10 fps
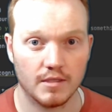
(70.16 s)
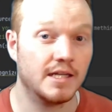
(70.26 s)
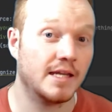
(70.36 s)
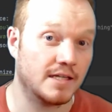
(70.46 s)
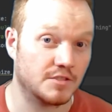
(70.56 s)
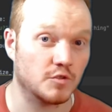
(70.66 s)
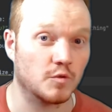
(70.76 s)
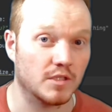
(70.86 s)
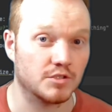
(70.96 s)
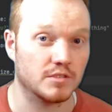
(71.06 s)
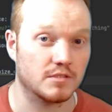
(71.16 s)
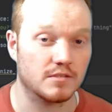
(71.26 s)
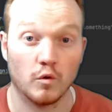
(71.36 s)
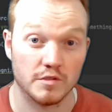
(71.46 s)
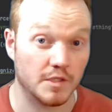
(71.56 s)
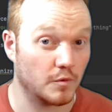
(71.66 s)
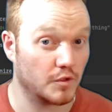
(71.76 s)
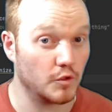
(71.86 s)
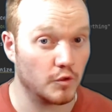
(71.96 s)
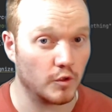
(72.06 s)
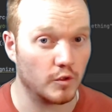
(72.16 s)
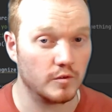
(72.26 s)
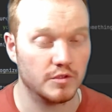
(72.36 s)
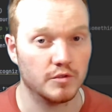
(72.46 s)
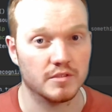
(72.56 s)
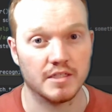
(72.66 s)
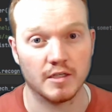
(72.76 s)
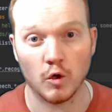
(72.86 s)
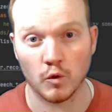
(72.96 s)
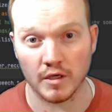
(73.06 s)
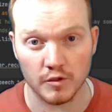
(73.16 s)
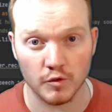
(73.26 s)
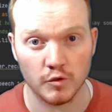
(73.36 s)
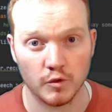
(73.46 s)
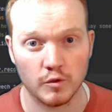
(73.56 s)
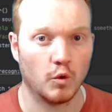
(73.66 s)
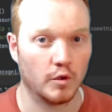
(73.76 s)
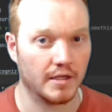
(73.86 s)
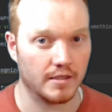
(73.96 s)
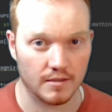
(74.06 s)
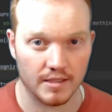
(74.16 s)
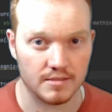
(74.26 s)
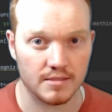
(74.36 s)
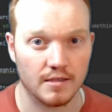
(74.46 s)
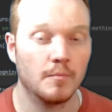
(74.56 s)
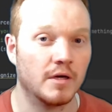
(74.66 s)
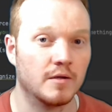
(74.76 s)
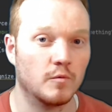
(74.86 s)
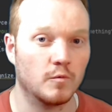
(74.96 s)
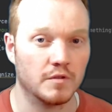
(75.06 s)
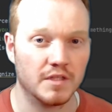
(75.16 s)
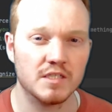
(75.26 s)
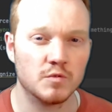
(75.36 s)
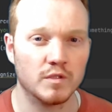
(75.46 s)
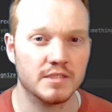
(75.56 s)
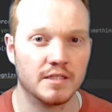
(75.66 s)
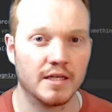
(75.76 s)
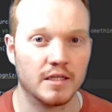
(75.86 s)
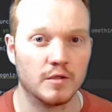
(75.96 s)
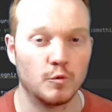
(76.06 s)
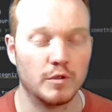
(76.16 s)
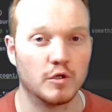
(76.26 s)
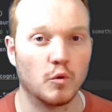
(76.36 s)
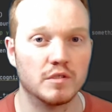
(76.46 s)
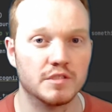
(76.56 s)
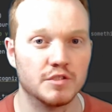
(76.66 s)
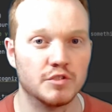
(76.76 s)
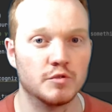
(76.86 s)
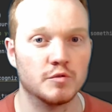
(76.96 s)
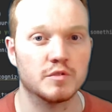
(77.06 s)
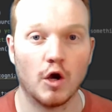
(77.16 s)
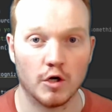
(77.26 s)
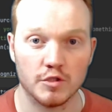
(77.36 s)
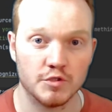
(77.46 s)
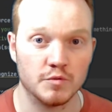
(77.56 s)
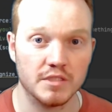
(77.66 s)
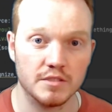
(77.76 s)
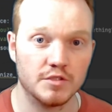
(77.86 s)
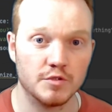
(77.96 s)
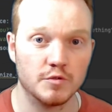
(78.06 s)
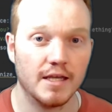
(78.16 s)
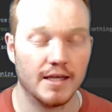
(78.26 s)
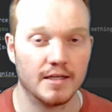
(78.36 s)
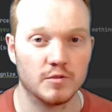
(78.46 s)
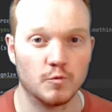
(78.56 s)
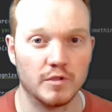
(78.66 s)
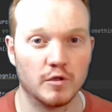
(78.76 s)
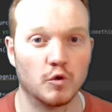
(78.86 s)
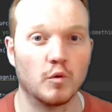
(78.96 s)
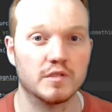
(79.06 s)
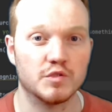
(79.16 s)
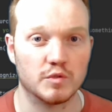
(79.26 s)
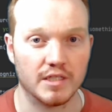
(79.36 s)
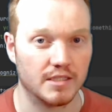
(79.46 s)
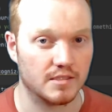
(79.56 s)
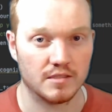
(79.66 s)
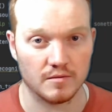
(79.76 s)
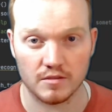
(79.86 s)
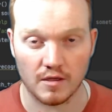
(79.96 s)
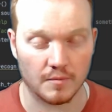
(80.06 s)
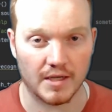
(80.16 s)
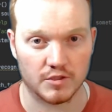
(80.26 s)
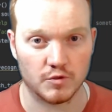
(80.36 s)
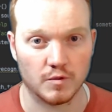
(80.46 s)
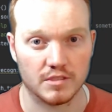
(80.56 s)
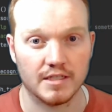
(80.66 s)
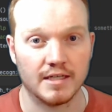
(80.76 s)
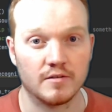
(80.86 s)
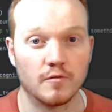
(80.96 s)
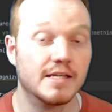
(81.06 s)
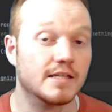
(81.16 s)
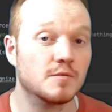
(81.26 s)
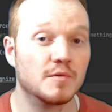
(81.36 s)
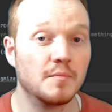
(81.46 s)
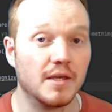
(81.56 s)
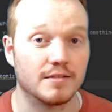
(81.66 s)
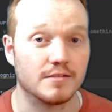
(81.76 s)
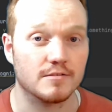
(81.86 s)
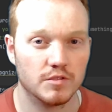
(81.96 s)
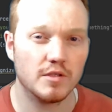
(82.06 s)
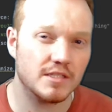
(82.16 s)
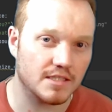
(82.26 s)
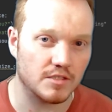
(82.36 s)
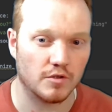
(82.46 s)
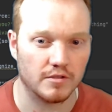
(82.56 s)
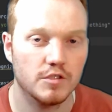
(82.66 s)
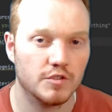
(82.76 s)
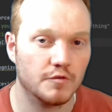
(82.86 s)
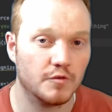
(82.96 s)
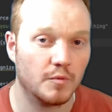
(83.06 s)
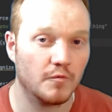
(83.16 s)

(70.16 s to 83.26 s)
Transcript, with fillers: and ask you questions. Or same with Google, you can say, "Okay Google," or "Hey Alexa." But with this one today, we are going to use R two D two and we are going to get it to talk back to us and take some commands. So let's get started. So if you've been